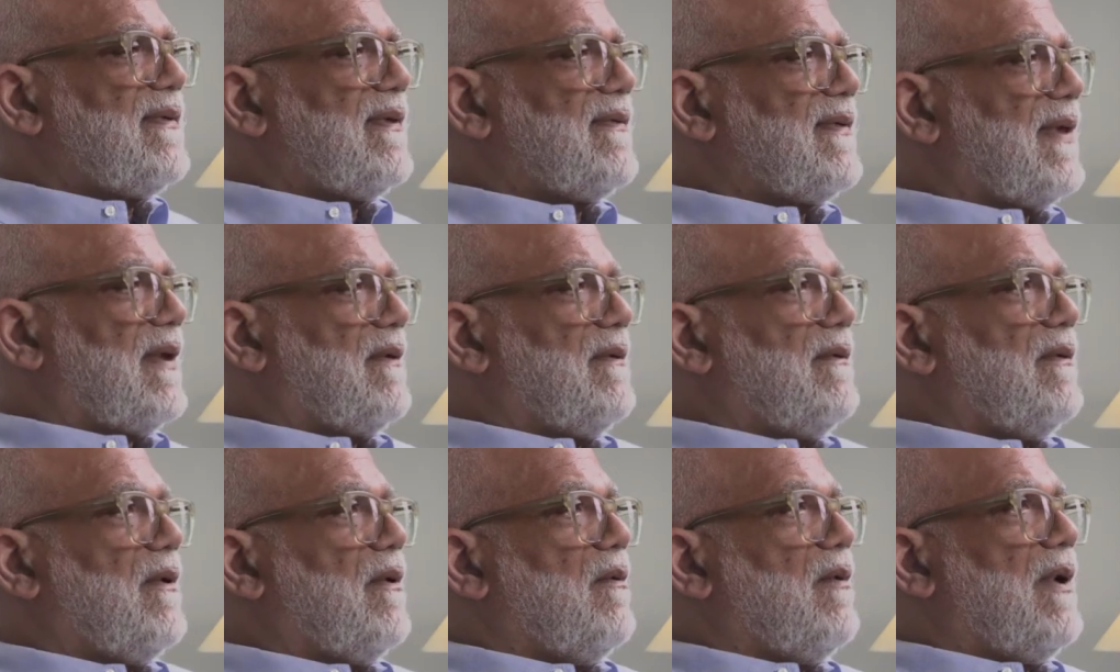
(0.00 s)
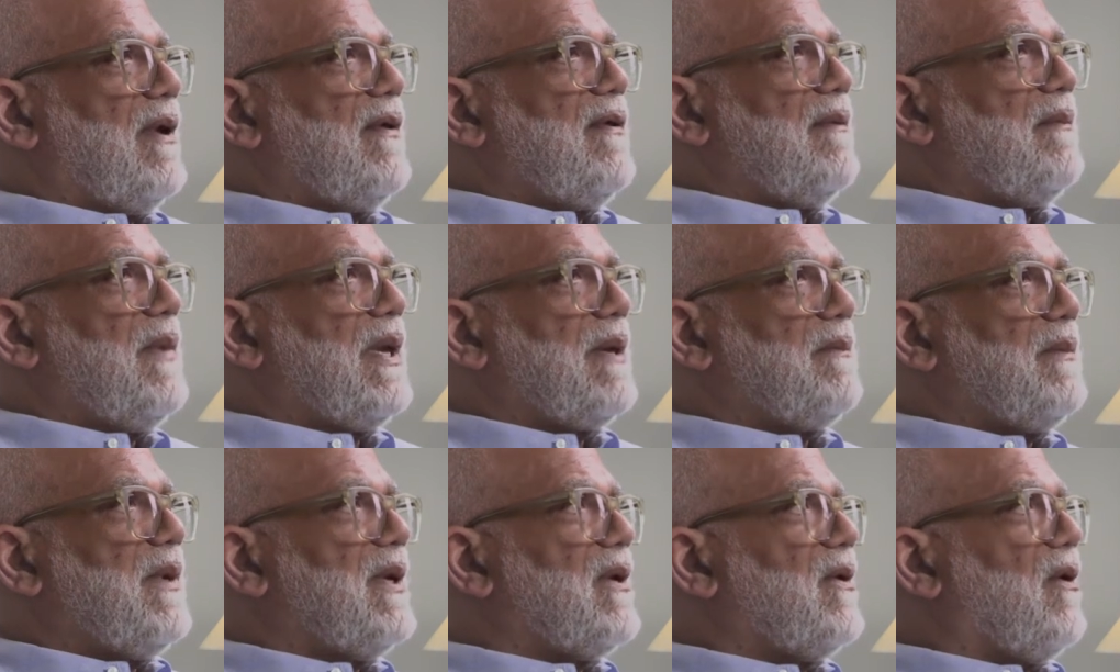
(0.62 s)
says, "I don't know. Why don't you
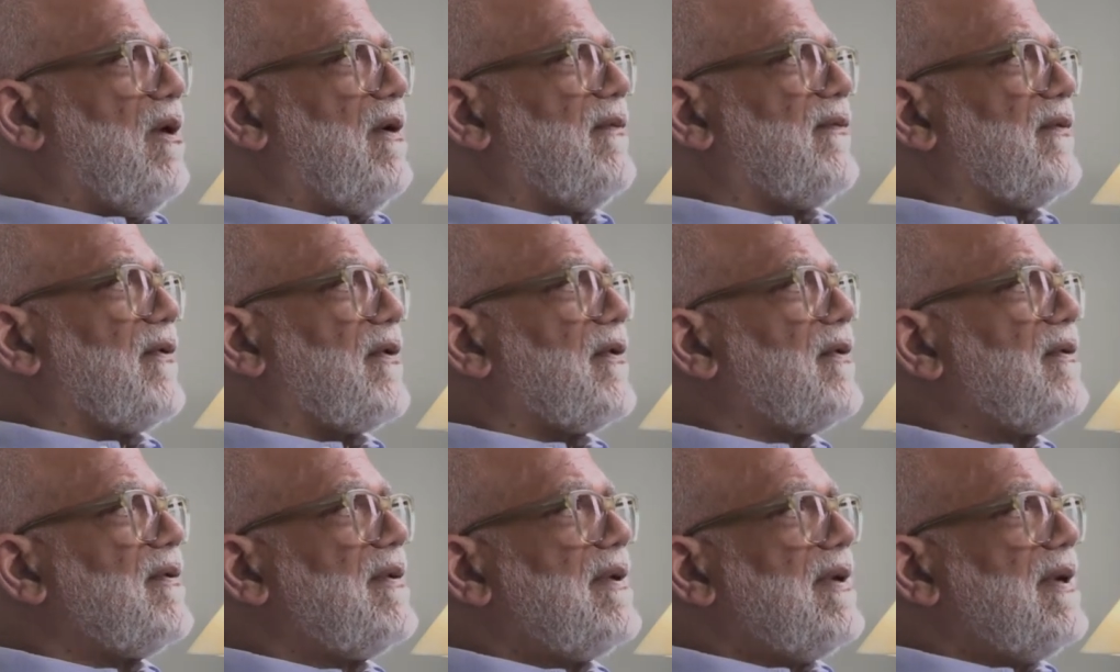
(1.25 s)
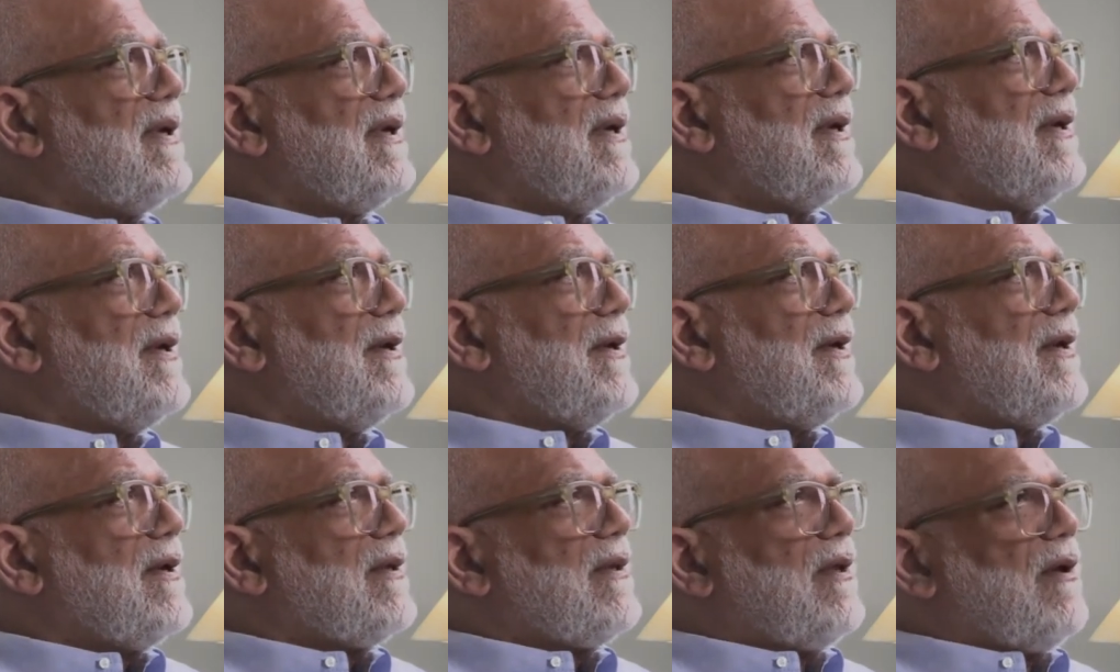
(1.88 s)
make me an offer?"
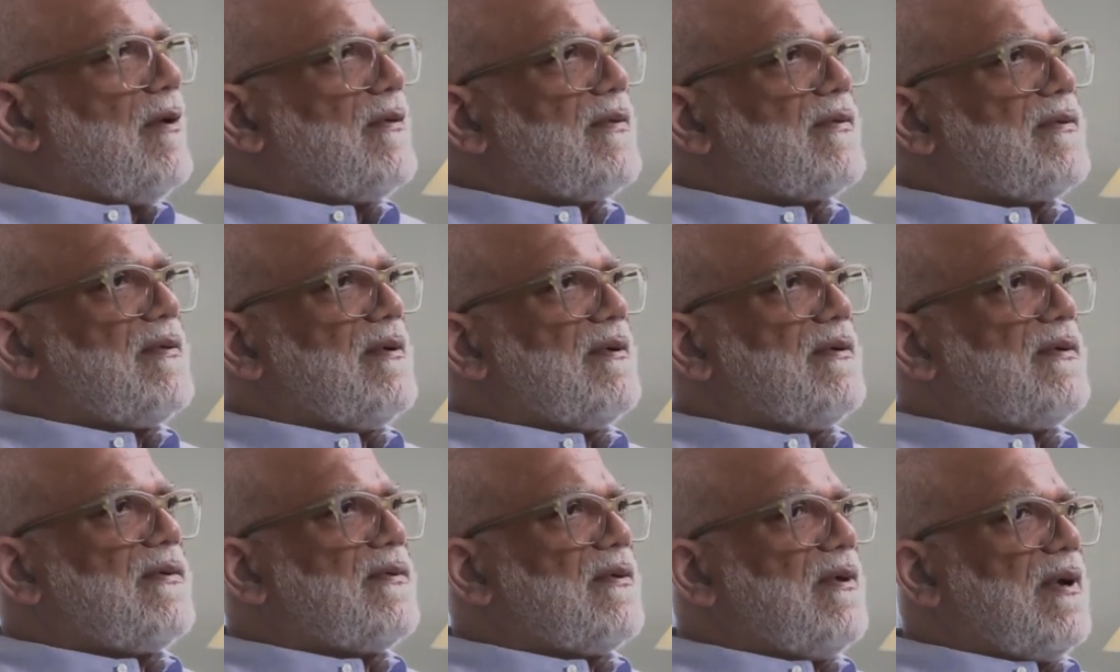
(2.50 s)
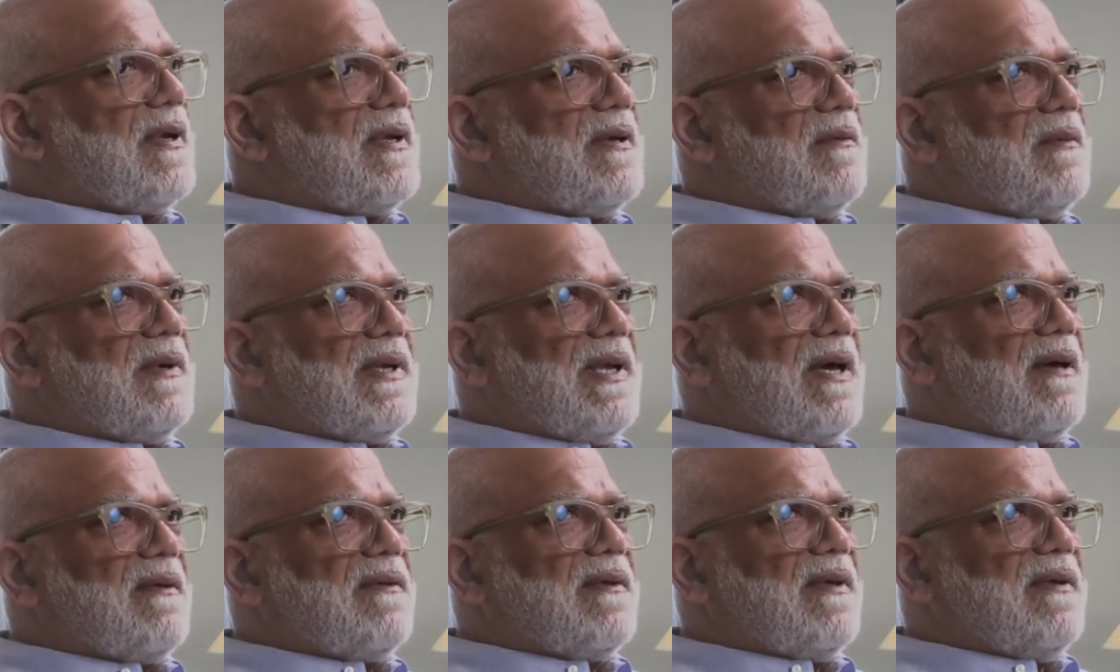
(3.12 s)
Long story short, and
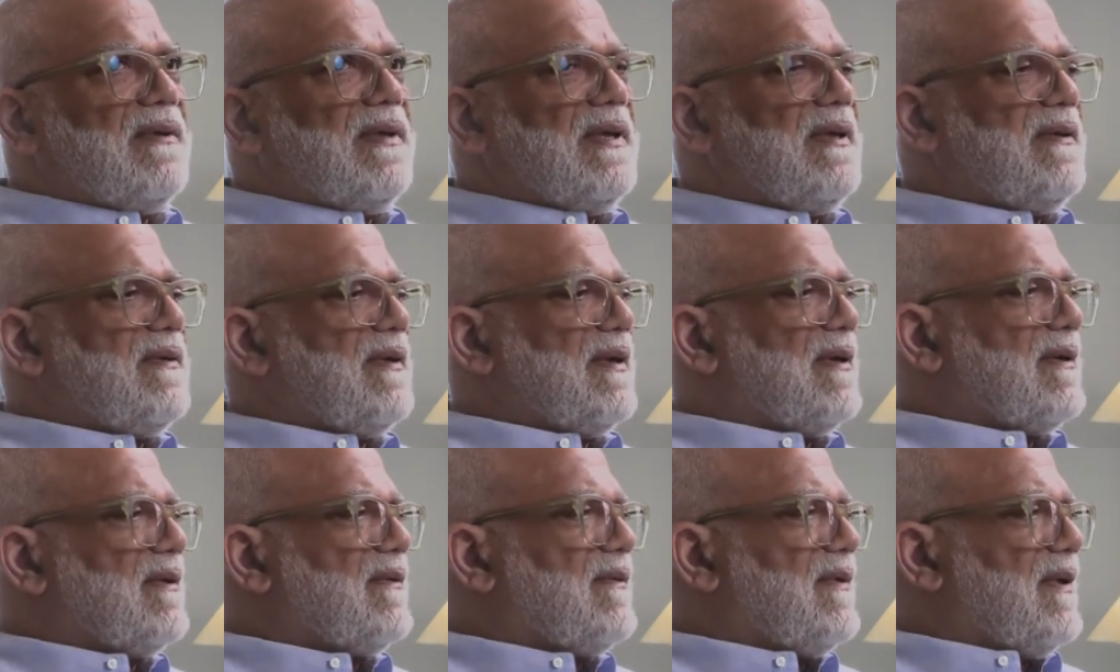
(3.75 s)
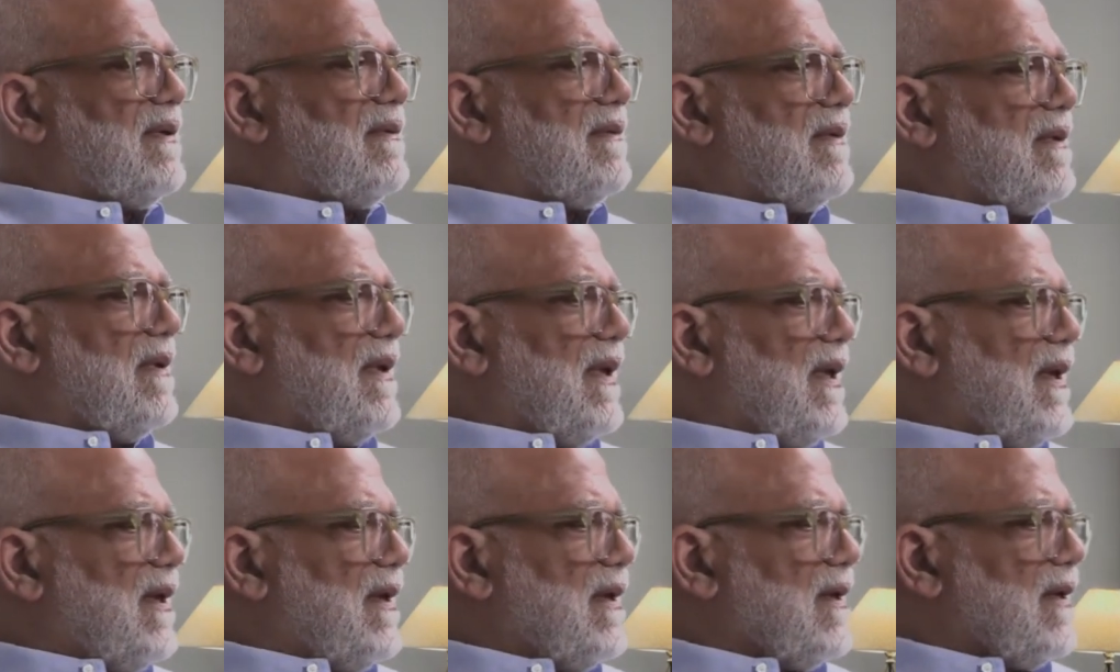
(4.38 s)
without the details that,
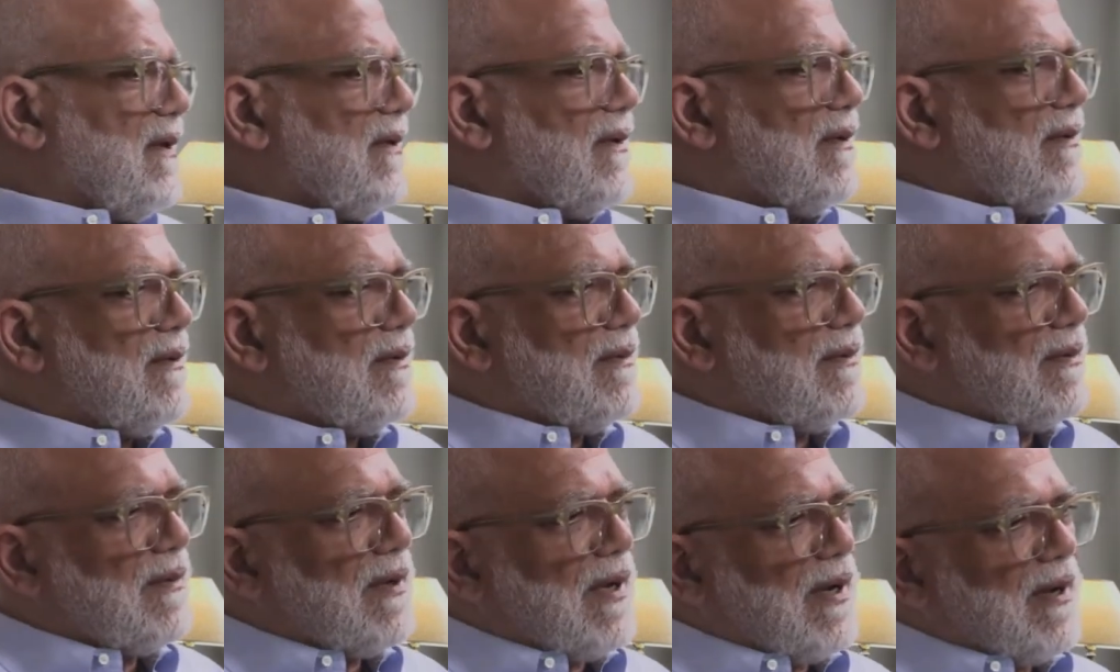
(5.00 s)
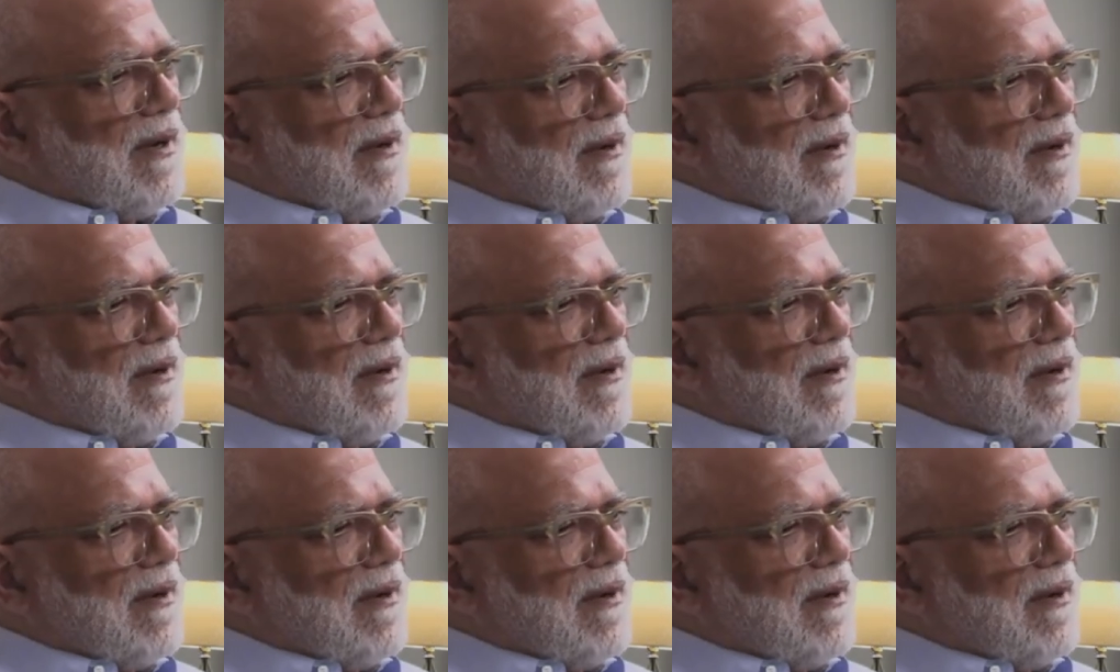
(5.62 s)
you know,